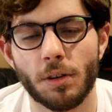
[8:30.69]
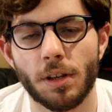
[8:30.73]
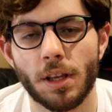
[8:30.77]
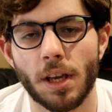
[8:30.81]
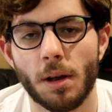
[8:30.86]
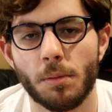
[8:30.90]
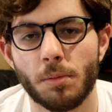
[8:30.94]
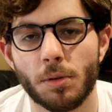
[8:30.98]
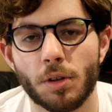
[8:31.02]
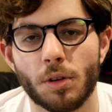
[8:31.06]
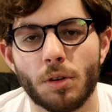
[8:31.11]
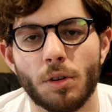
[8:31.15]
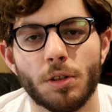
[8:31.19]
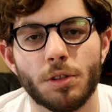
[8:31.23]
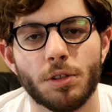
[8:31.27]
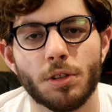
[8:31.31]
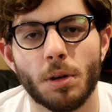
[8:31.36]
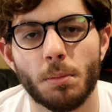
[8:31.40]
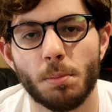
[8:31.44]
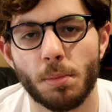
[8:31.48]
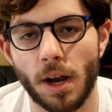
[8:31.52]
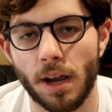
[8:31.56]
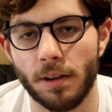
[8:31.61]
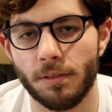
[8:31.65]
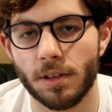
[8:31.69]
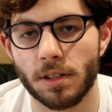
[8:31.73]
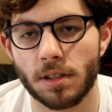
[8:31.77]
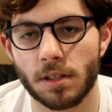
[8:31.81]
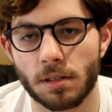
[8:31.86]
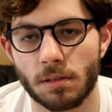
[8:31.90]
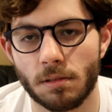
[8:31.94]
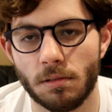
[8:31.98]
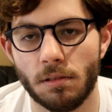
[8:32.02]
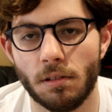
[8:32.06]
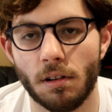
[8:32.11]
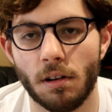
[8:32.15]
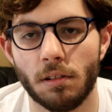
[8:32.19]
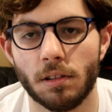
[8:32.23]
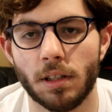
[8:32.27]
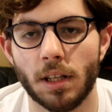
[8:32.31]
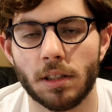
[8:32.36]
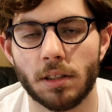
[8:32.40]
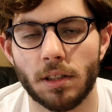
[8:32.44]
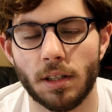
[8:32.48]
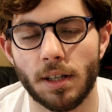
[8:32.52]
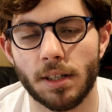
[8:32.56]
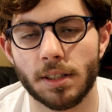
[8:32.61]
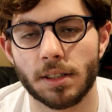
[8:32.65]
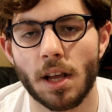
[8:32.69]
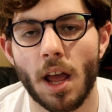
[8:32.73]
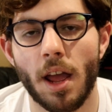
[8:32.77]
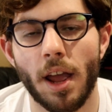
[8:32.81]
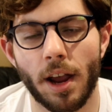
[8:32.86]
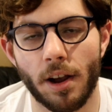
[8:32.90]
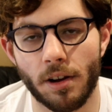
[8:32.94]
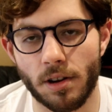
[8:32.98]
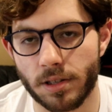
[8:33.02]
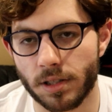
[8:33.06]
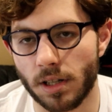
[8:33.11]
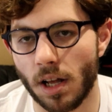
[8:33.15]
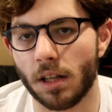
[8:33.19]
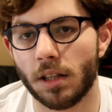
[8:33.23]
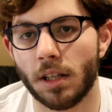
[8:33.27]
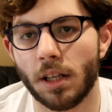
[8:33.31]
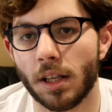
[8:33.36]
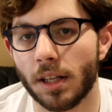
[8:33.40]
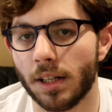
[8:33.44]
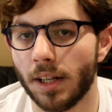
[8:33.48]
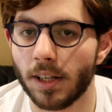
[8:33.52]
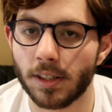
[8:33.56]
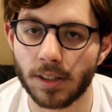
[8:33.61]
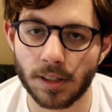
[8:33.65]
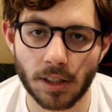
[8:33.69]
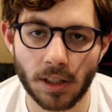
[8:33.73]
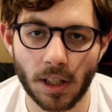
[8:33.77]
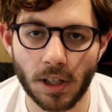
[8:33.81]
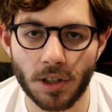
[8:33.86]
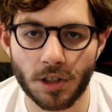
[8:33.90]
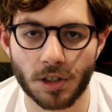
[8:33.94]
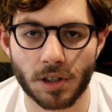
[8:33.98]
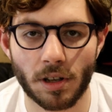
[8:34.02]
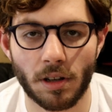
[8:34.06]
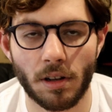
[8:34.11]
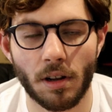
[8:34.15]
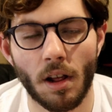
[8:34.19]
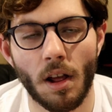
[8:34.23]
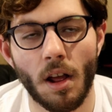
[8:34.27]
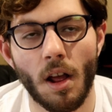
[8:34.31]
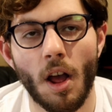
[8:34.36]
okay, I'm going to go to a private school that does hairstyling and esthetician.